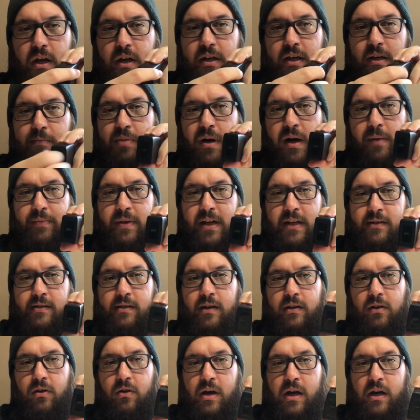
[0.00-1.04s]
You pop that
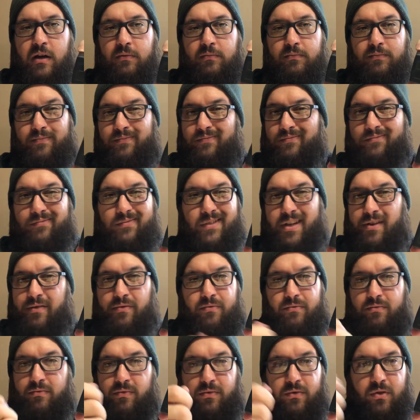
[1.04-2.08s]
sucker out, you
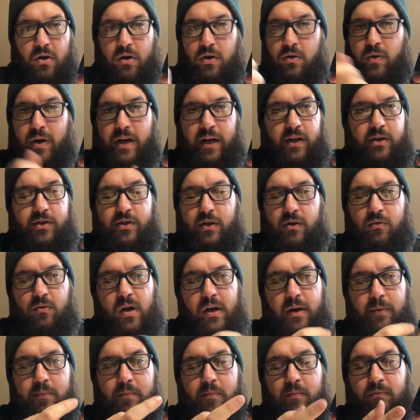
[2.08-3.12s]
throw it away because you don't
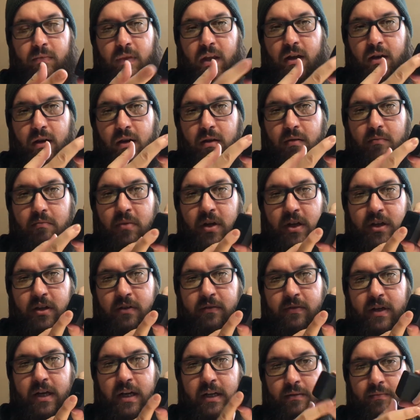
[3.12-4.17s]
want it. But
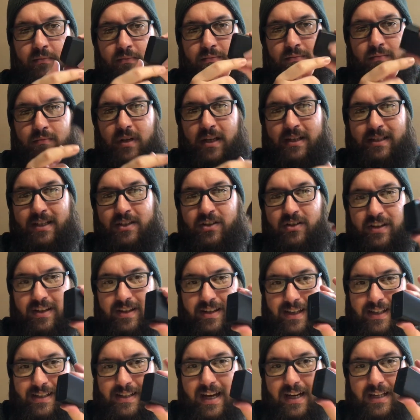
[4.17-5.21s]
you've got essentially
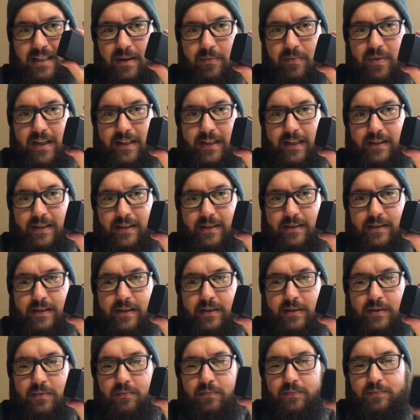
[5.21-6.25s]
the exact same thing that this
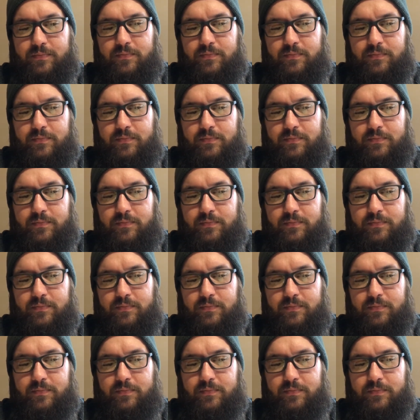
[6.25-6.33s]
is.